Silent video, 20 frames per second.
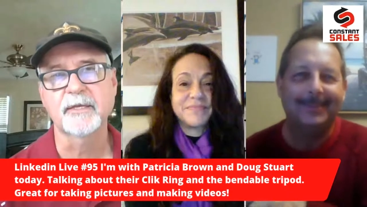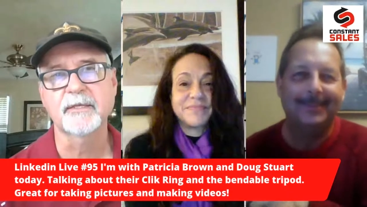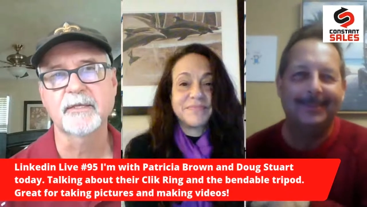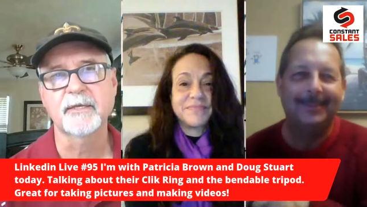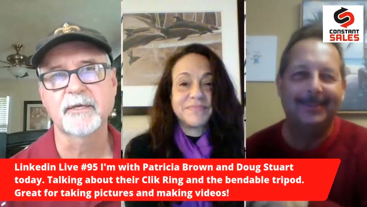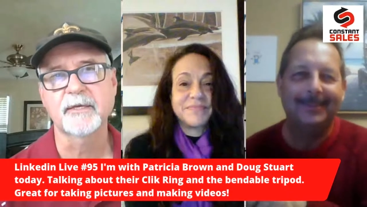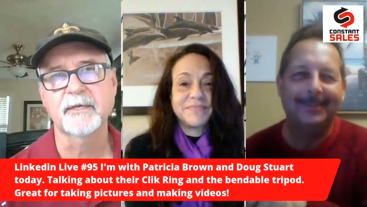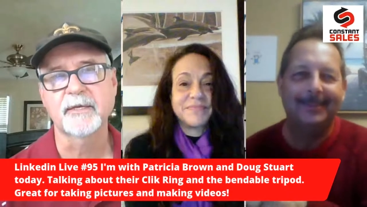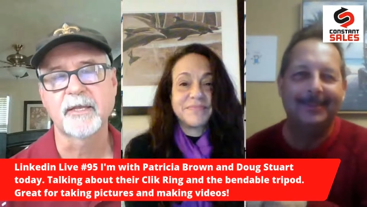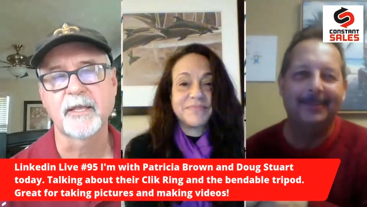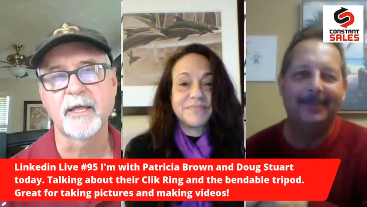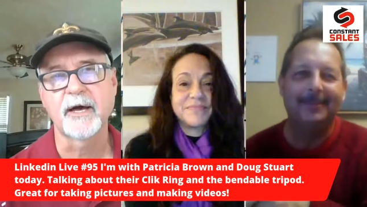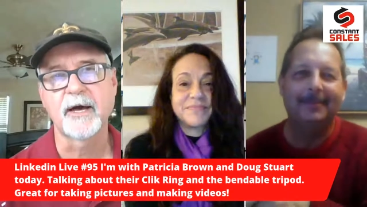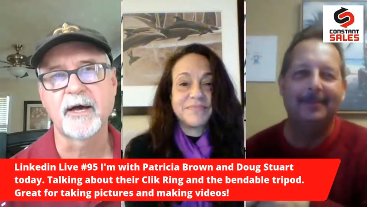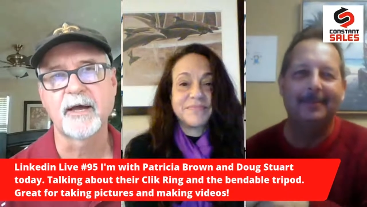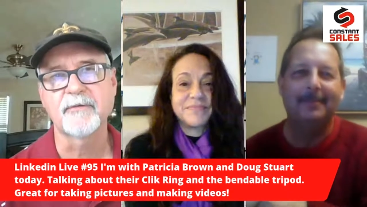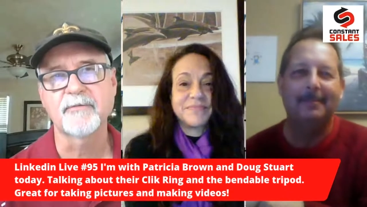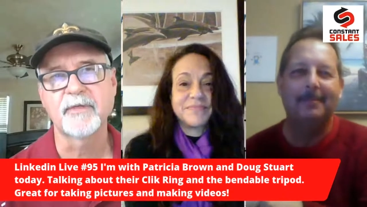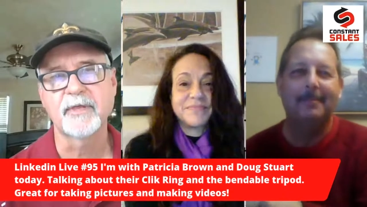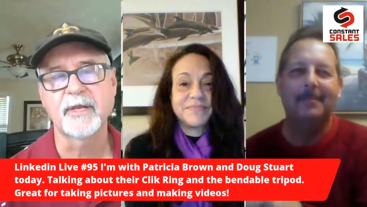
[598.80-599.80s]
Speaker 1: LinkedIn
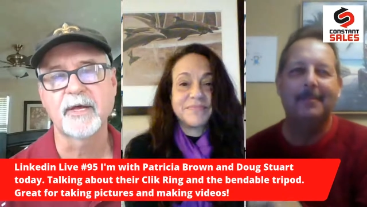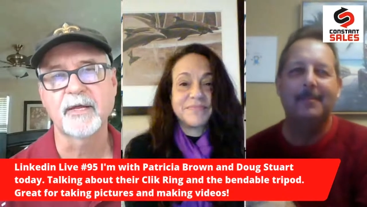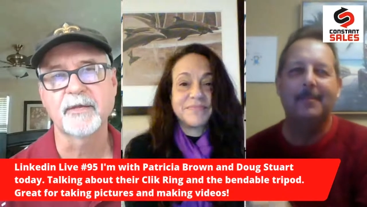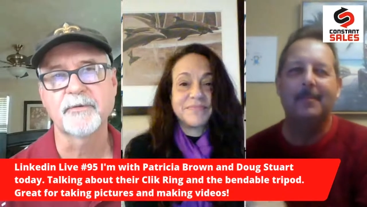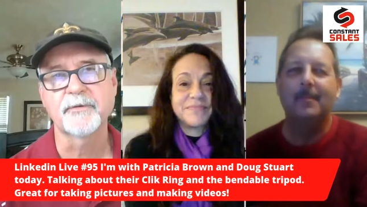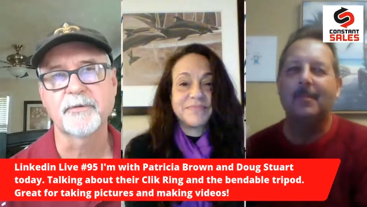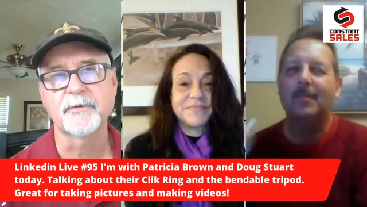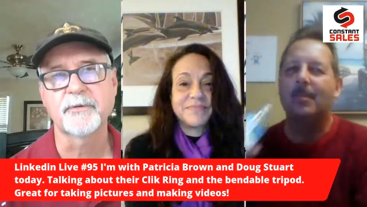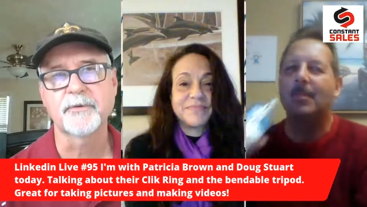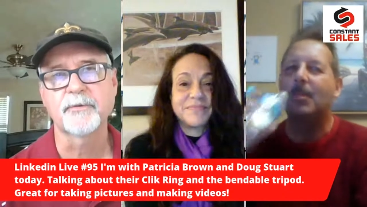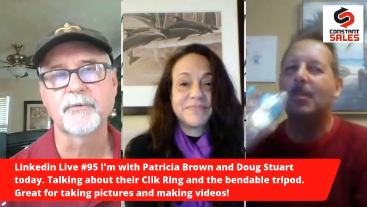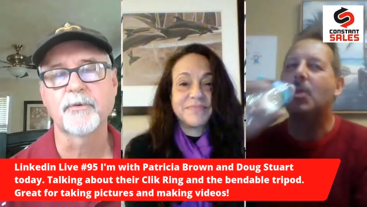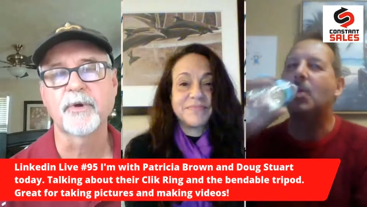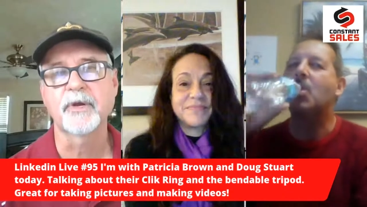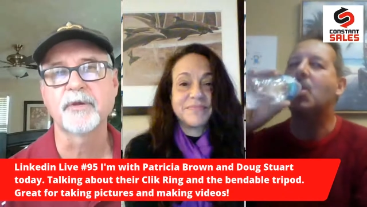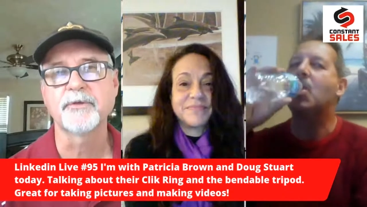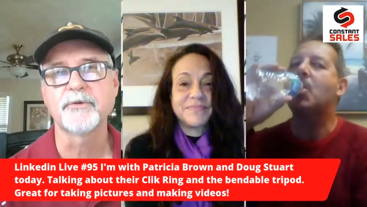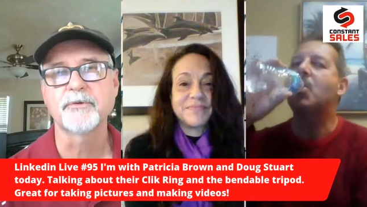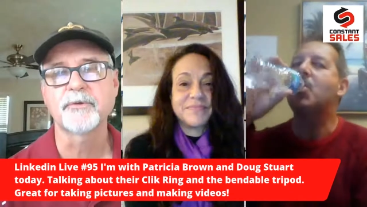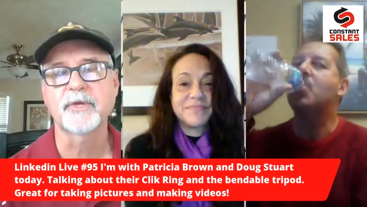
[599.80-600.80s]
live that I do
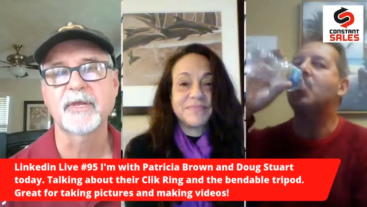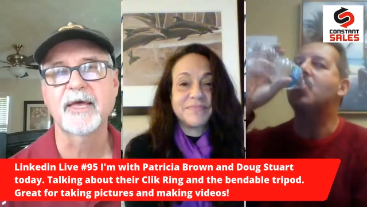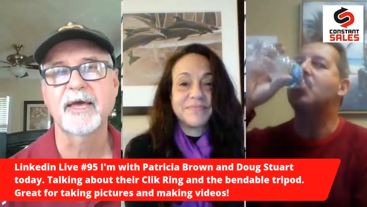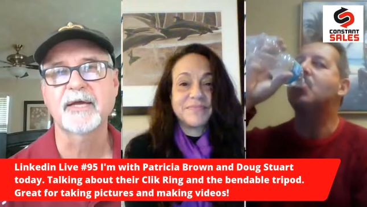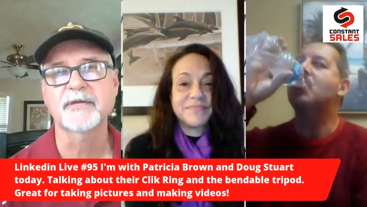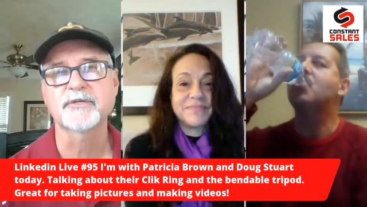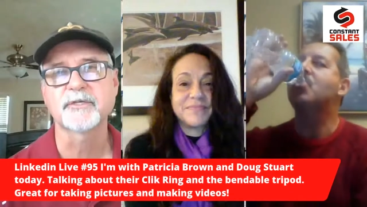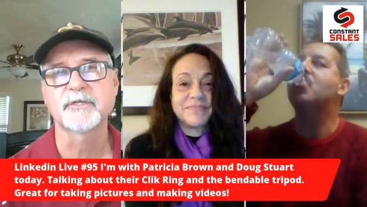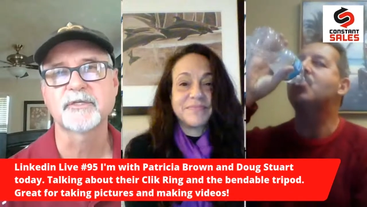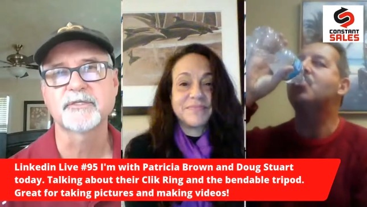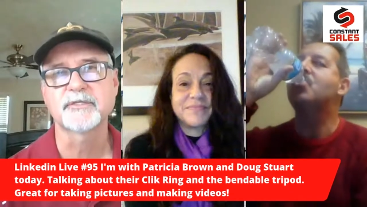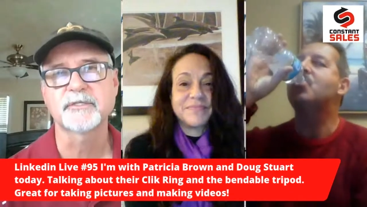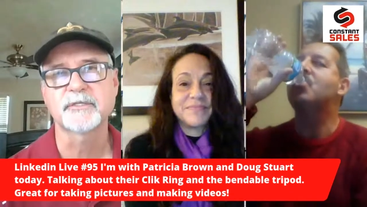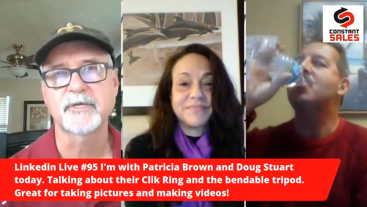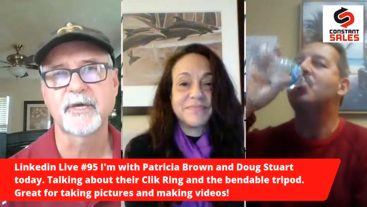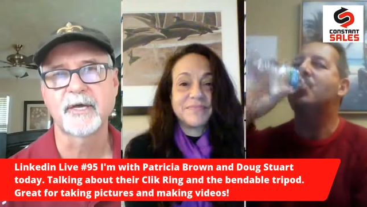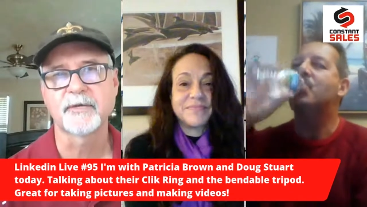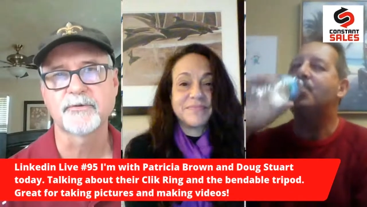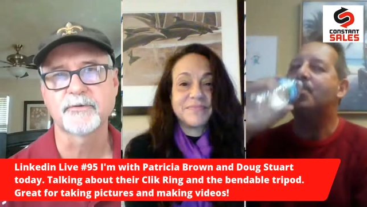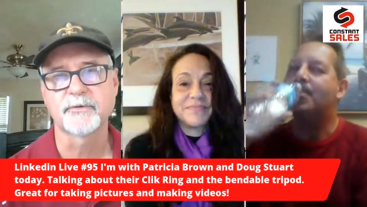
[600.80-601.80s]
where you could actually
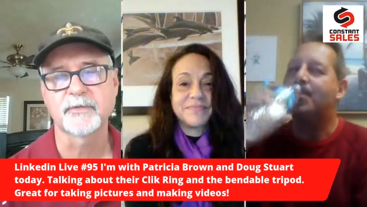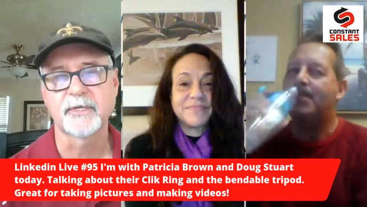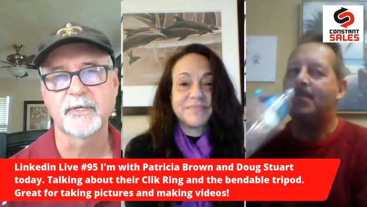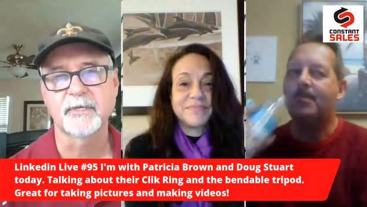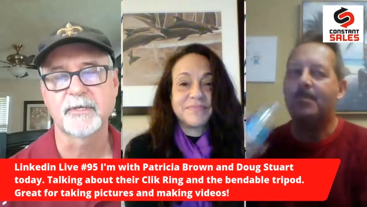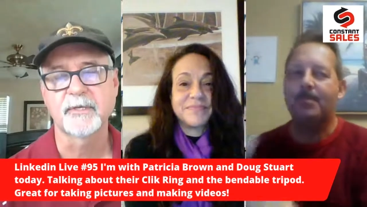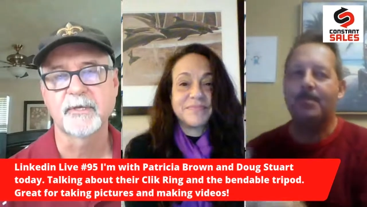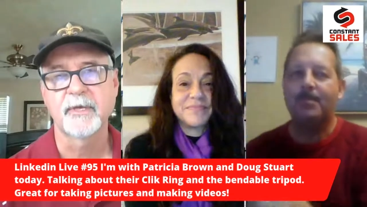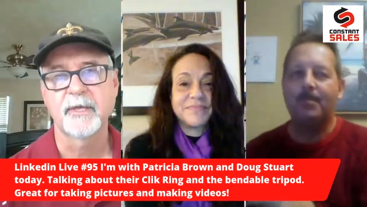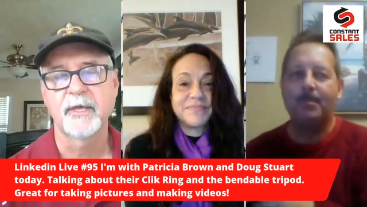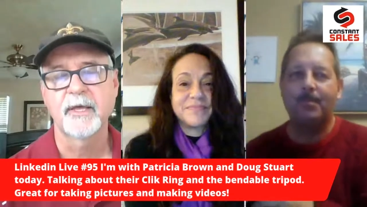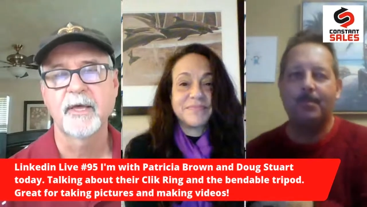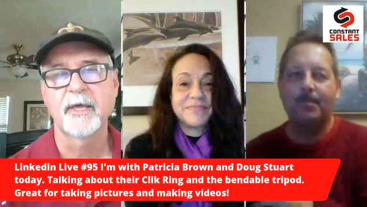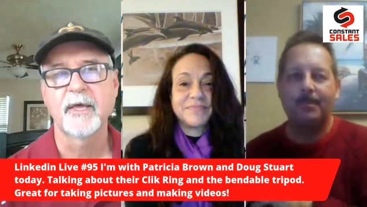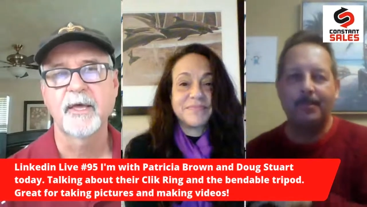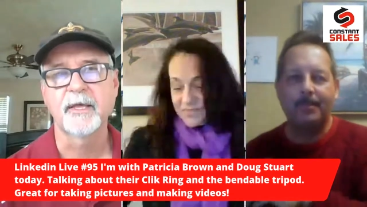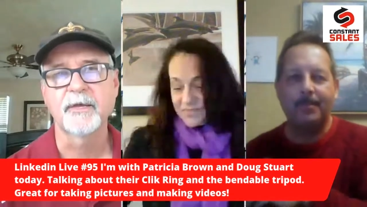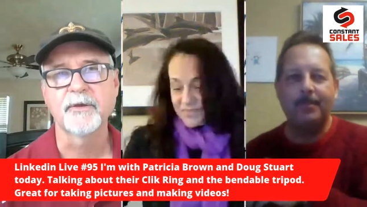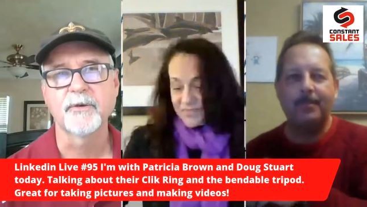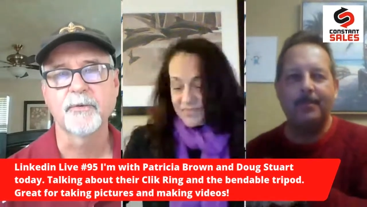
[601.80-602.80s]
schedule it,
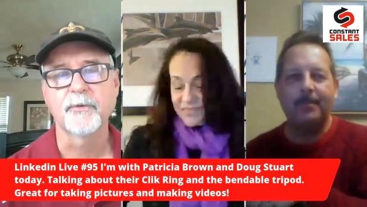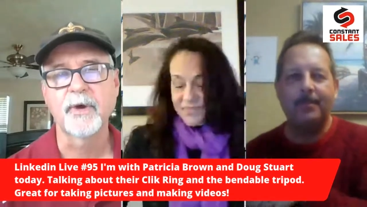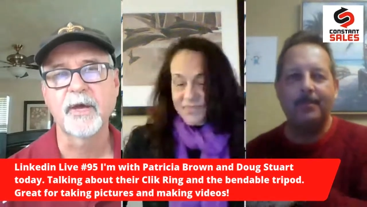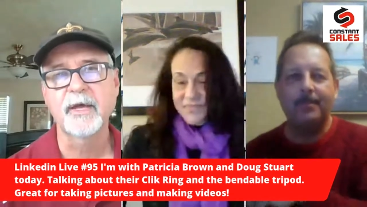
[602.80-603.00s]
and the